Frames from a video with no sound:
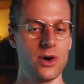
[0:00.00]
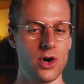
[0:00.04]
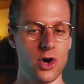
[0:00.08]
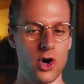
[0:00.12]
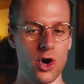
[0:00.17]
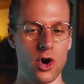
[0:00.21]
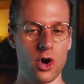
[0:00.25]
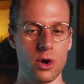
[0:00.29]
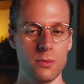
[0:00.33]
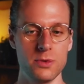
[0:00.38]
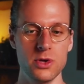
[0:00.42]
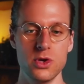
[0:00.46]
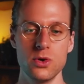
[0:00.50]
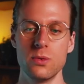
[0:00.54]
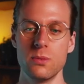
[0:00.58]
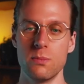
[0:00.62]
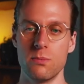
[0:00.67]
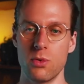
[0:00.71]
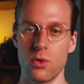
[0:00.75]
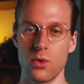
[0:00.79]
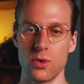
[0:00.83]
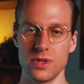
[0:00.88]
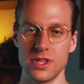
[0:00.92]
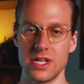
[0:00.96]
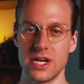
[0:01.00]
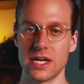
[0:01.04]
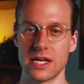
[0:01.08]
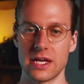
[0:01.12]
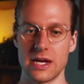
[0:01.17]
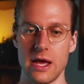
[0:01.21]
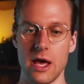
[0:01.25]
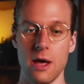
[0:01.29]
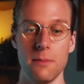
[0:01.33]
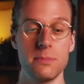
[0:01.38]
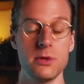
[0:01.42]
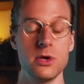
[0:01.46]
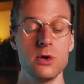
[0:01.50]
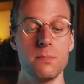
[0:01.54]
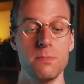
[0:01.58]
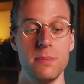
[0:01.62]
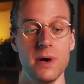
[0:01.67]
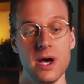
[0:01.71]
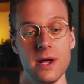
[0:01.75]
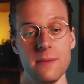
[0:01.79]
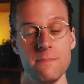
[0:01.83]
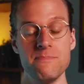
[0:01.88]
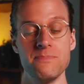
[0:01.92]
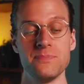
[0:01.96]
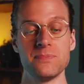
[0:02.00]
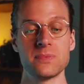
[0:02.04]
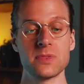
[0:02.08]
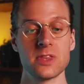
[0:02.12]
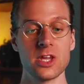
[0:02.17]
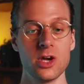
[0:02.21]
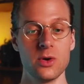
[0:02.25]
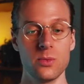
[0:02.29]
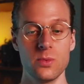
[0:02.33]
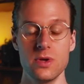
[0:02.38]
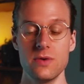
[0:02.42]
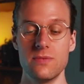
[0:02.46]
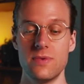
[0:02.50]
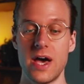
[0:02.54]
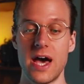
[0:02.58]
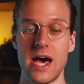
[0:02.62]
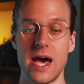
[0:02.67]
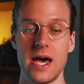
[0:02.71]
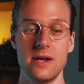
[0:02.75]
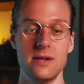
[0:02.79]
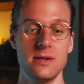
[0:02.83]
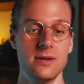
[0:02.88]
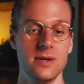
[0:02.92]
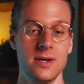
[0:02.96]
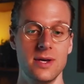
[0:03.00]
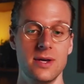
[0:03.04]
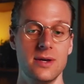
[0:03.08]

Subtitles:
harm you more than it can help you, but we've had